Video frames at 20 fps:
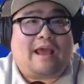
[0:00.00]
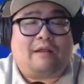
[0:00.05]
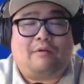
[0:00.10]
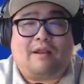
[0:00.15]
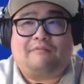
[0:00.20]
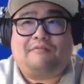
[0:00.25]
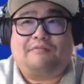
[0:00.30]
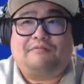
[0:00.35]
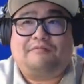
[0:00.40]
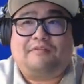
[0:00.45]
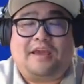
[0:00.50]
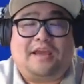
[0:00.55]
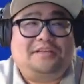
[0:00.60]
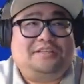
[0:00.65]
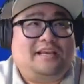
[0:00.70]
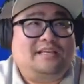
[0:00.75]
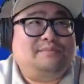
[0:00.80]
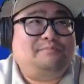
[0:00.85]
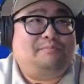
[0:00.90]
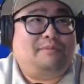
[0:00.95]
I don't have a
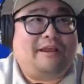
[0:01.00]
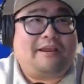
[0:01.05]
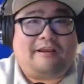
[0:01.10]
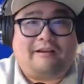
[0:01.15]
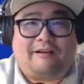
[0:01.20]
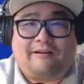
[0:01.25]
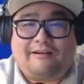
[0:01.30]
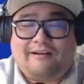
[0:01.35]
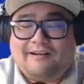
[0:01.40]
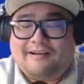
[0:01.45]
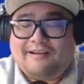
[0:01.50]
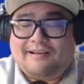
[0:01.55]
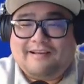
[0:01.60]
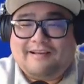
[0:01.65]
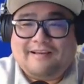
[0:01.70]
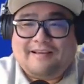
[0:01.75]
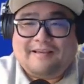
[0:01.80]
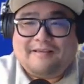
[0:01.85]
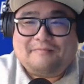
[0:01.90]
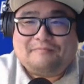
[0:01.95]
VHS player,
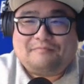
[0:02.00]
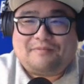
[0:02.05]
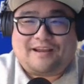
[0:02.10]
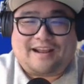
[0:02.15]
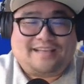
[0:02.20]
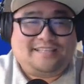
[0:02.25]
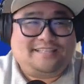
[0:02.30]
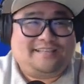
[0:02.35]
but I still